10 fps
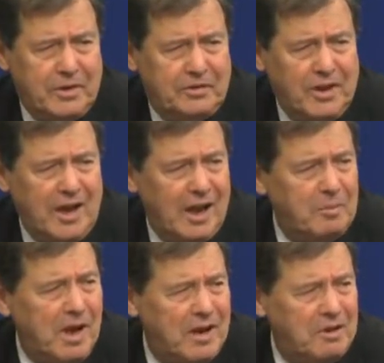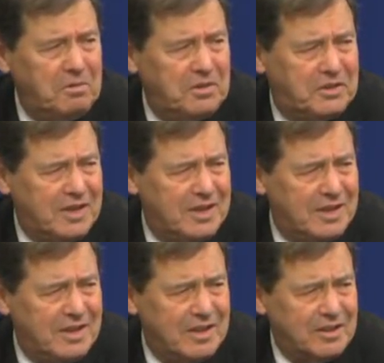to say, I'm not interested
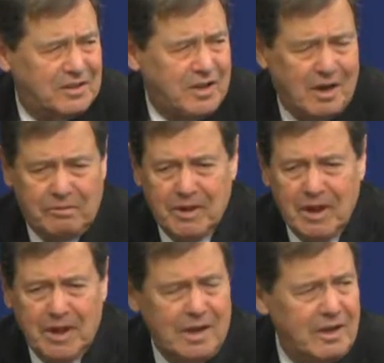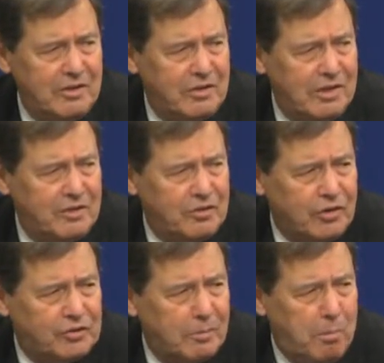in this stuff, is, is
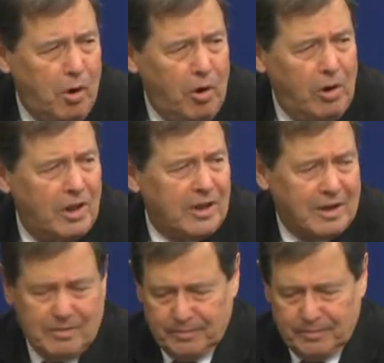just appalling.